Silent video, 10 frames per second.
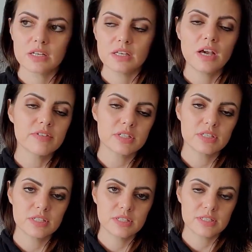He
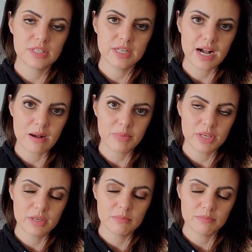obviously didn't see it
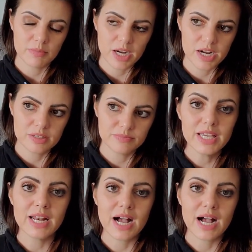happen, but it